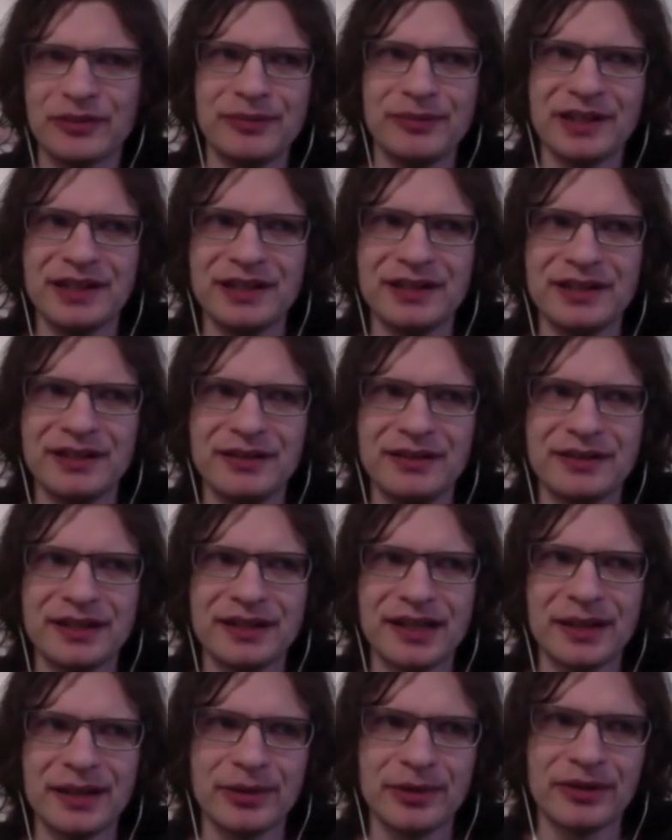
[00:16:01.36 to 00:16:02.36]
to me,
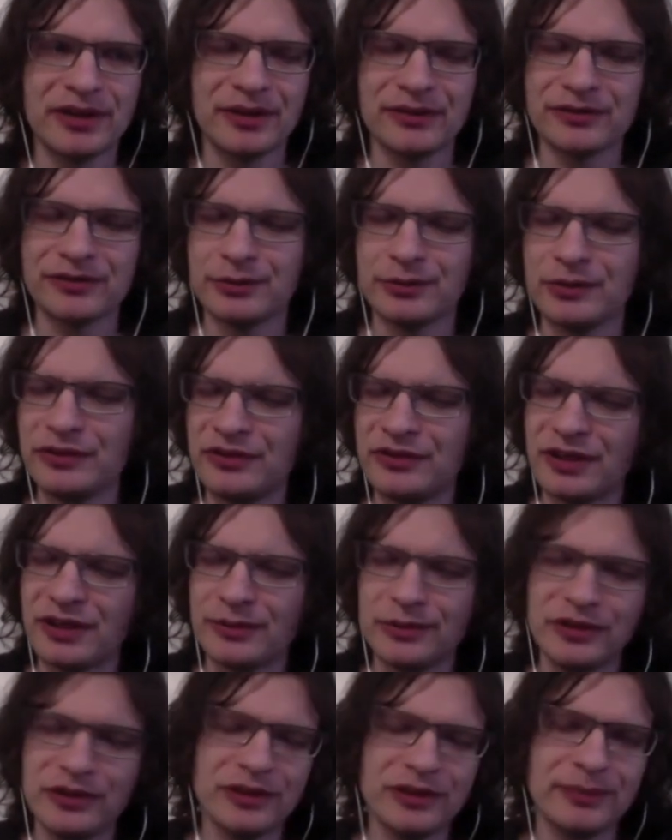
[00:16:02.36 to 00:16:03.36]
coming from
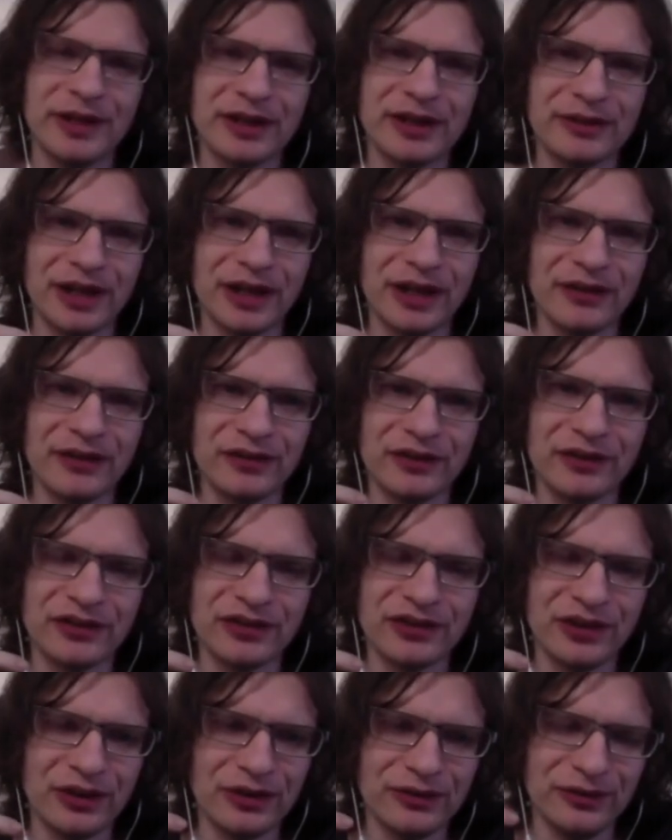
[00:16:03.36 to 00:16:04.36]
a music background,
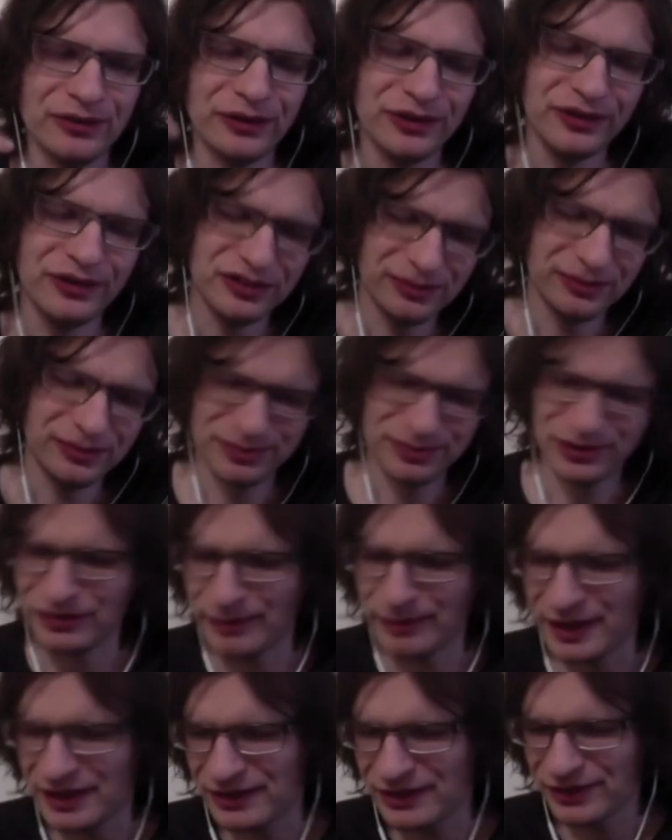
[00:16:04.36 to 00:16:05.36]
this whole very sort of
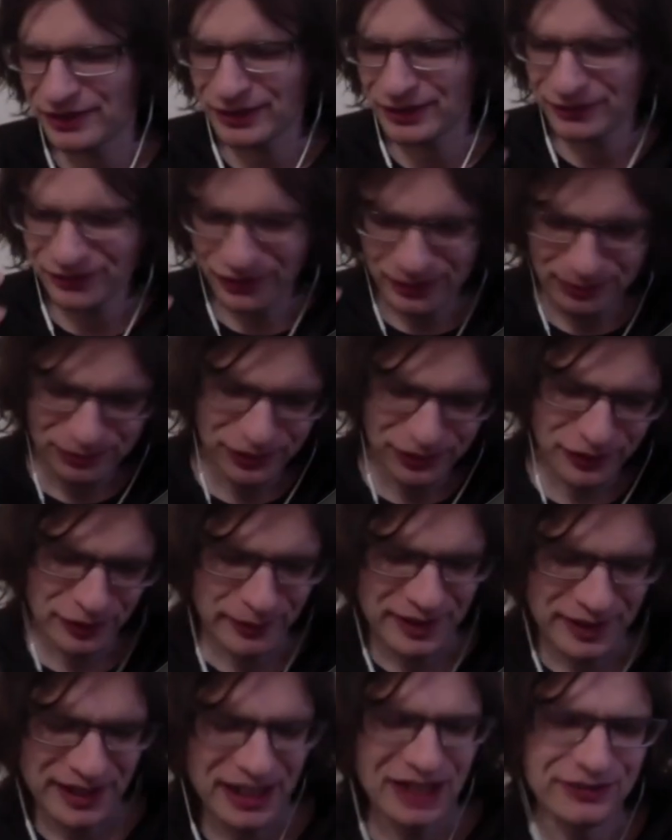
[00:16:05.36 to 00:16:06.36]
programmatic, very
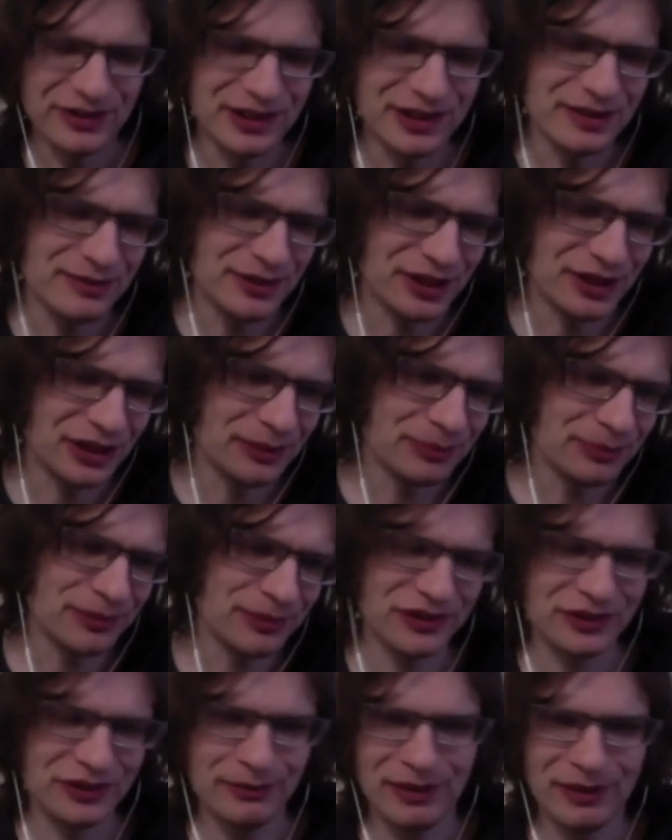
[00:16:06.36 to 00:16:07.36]
programmatic heavy,
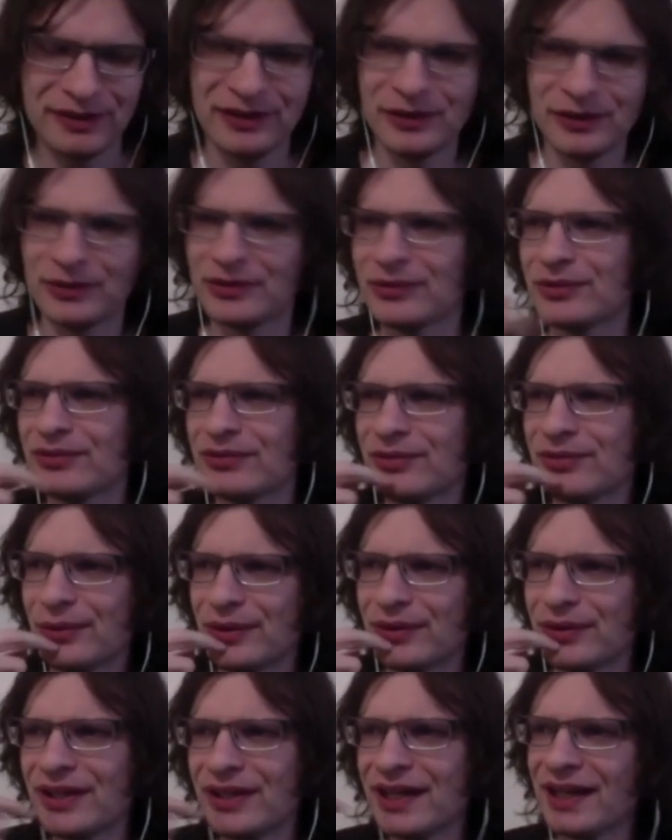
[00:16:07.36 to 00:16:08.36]
press the button, it'll do it
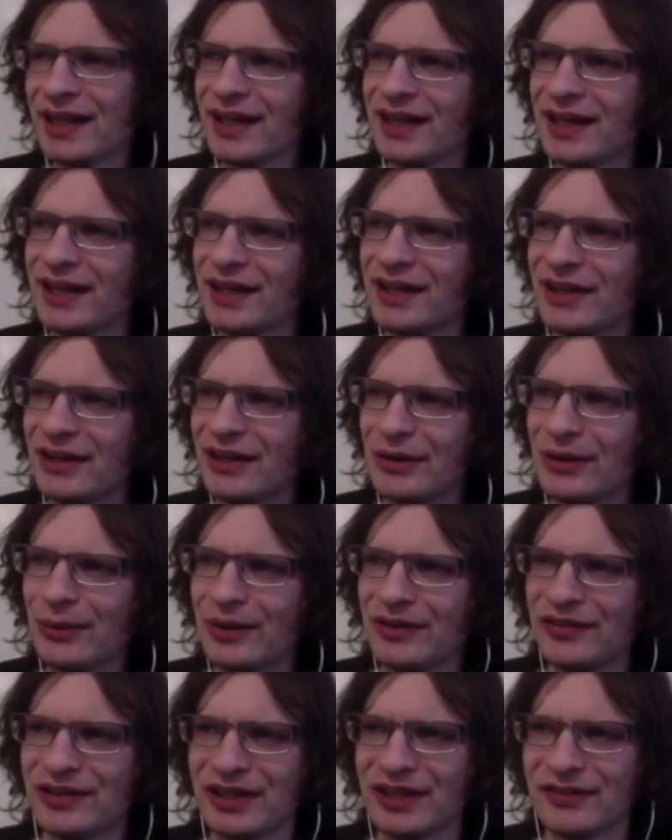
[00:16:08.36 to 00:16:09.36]
for you.
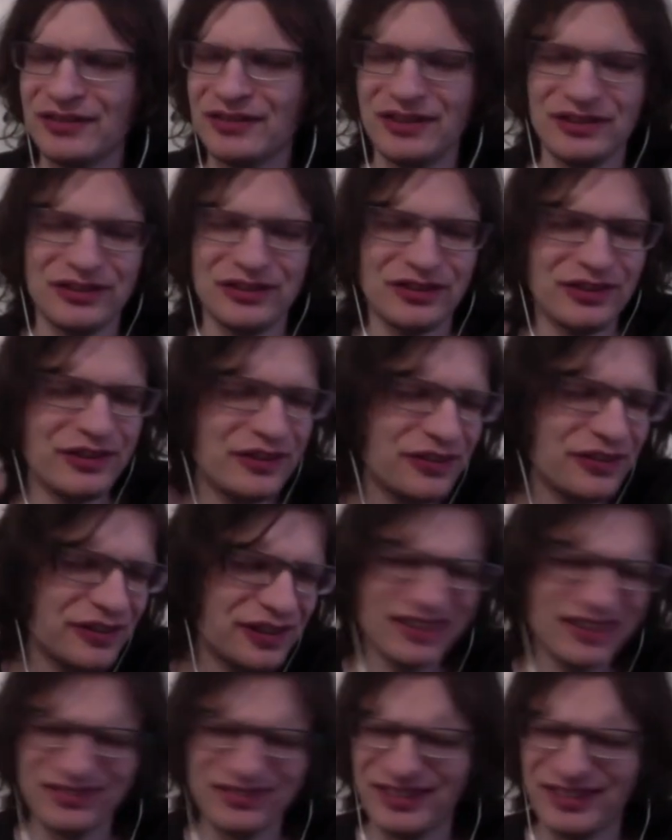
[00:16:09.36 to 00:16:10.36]
All that stuff,
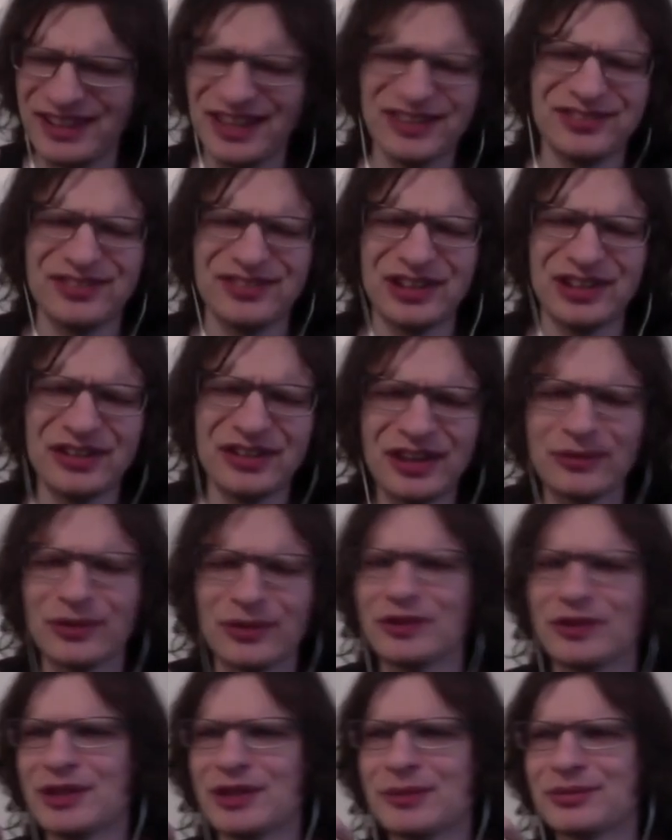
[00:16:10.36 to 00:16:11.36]
instinctively, I felt that
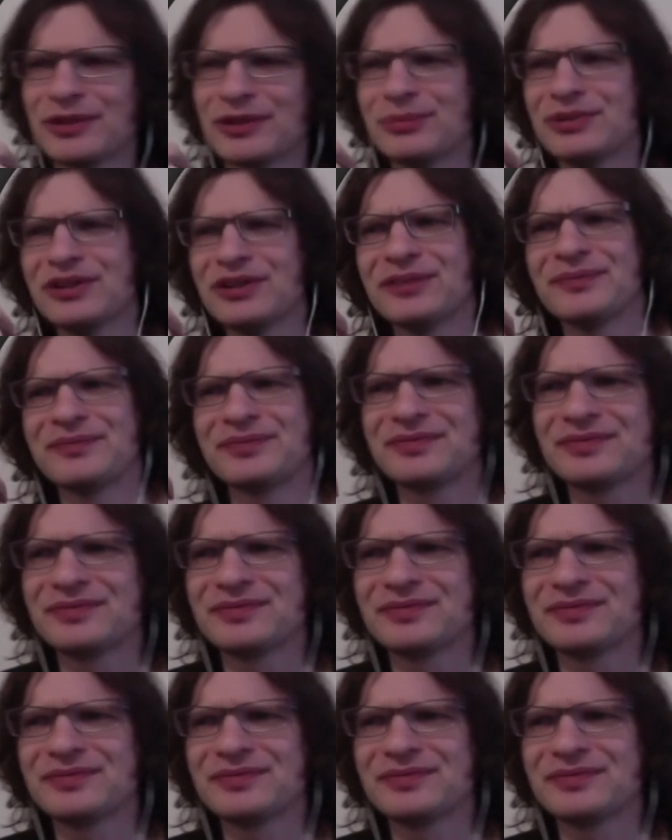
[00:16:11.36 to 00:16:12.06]
wouldn't be appropriate.